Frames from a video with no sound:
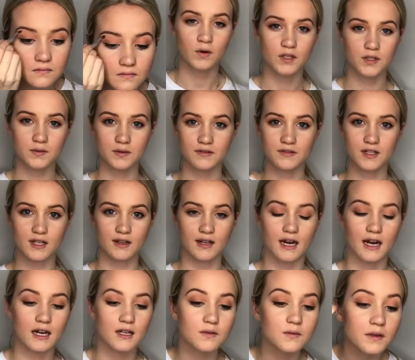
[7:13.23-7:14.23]
Once we've done
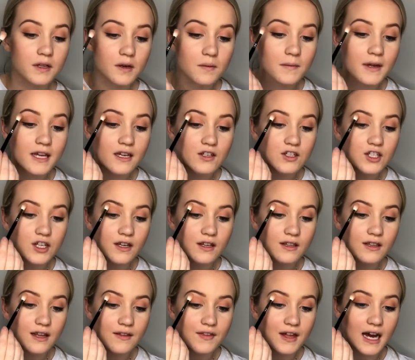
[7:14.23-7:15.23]
that, we're going to make sure
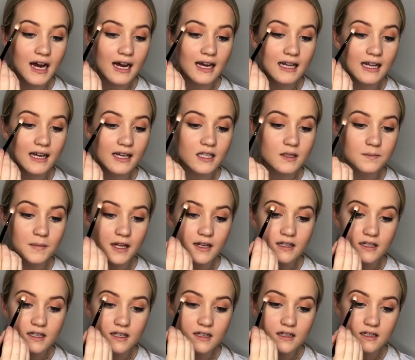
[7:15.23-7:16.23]
that the highlight is
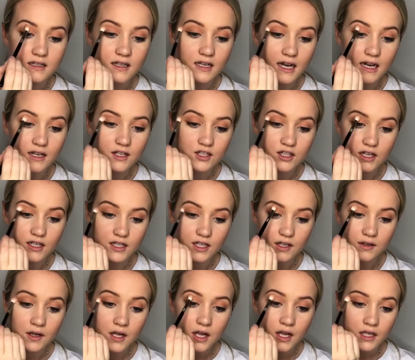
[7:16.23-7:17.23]
blended into the
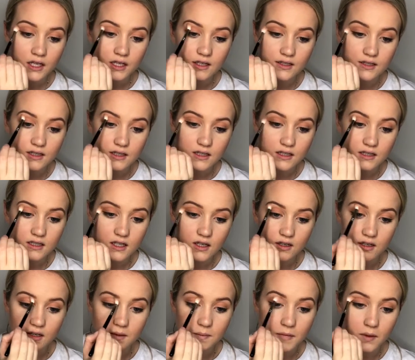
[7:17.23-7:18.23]
eyeshadow using the
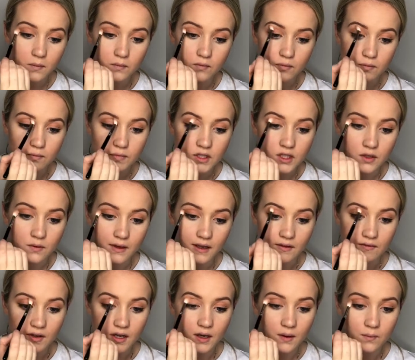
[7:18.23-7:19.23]
same
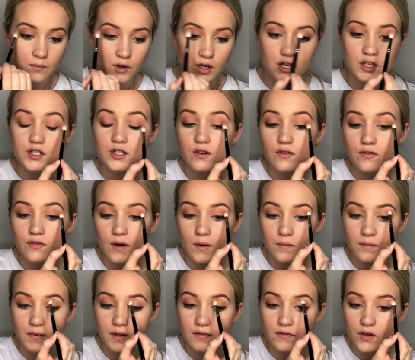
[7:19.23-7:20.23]
Zoeva brush
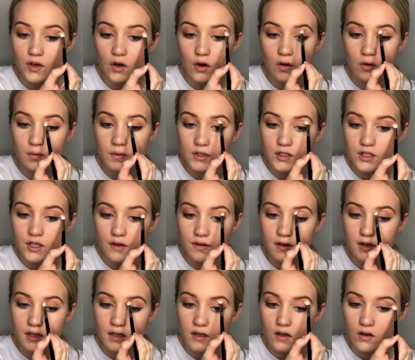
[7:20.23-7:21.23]
from before, which goes
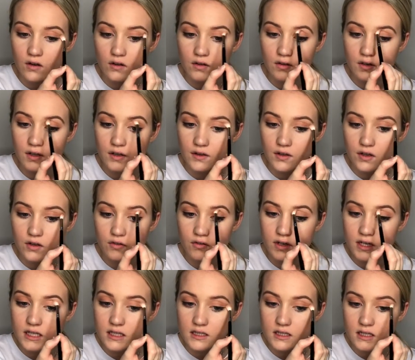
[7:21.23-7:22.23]
on the
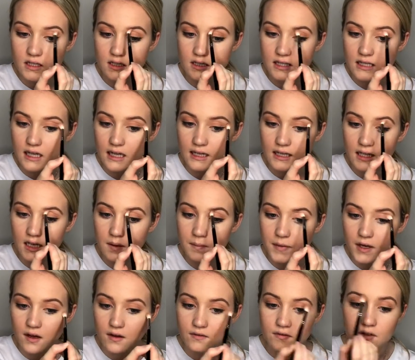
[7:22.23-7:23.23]
crease and slightly
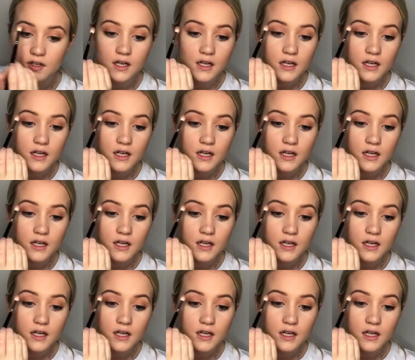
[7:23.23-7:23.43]
above